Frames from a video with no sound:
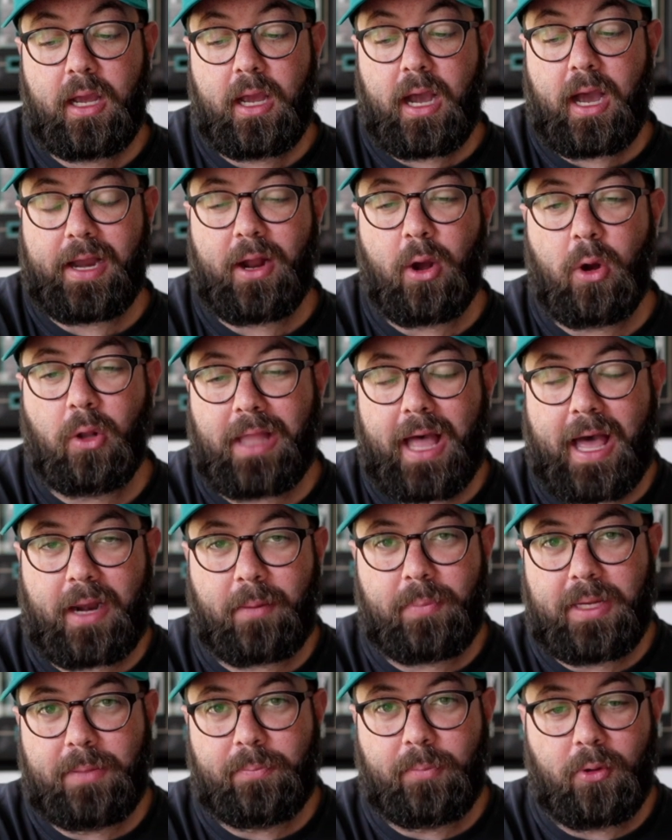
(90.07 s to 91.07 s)
I know a lot of
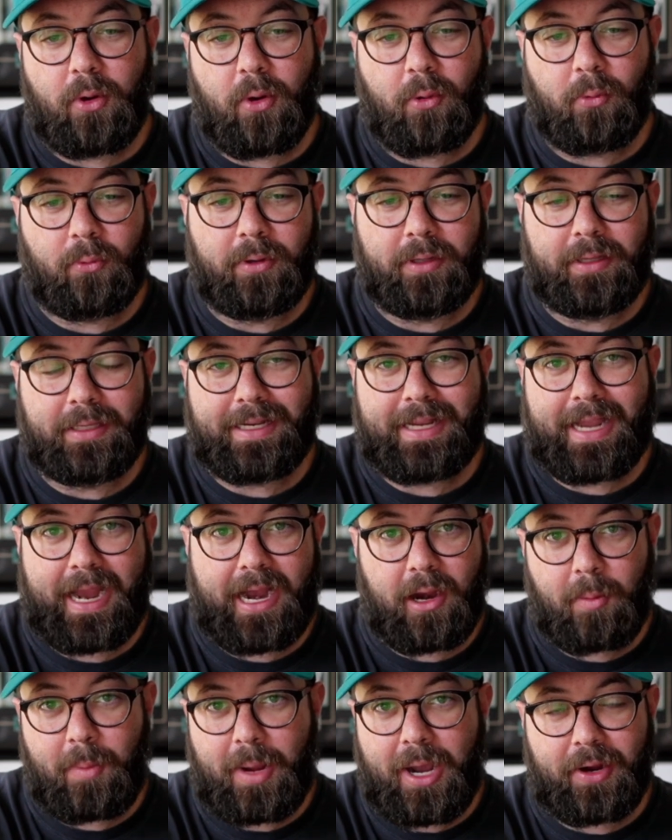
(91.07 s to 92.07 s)
people don't really
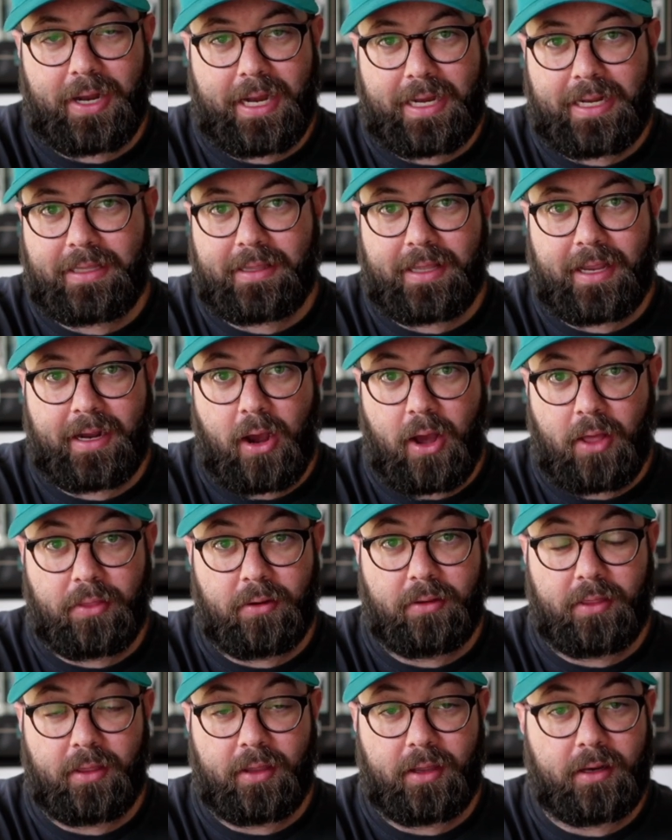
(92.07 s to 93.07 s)
care about anything
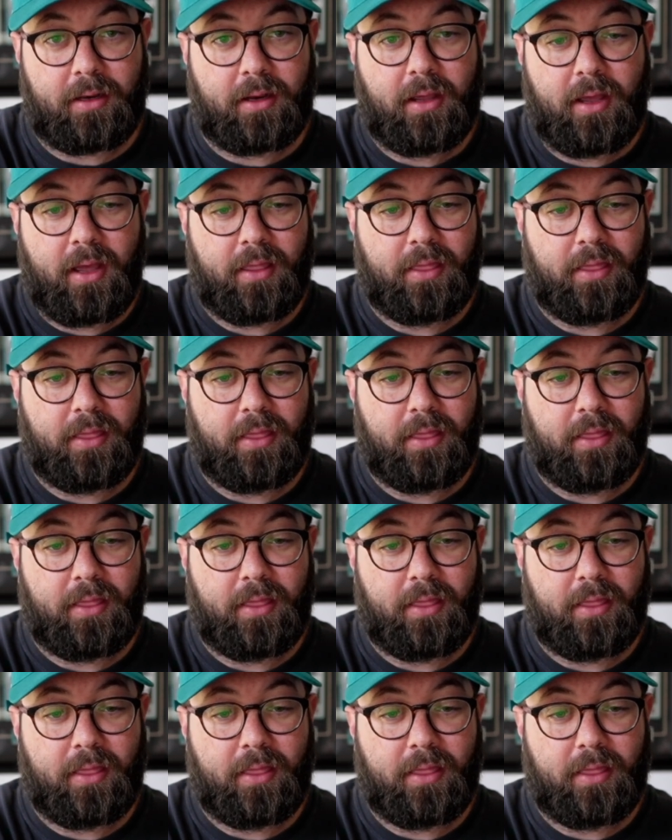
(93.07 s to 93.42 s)
other than